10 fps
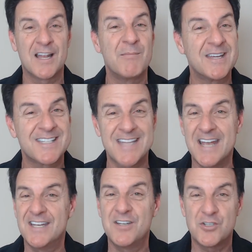I'm
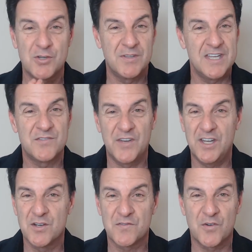excited to shoot these
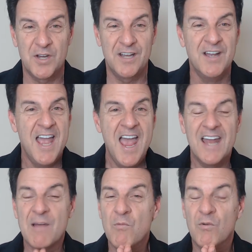videos for you
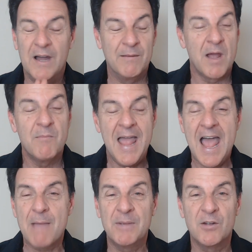and I'm and I'm
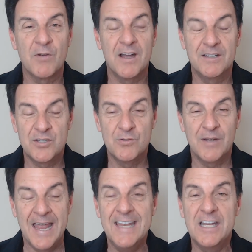happy to do
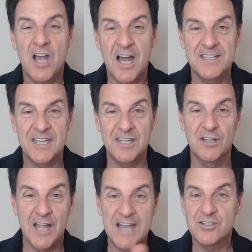any content you like.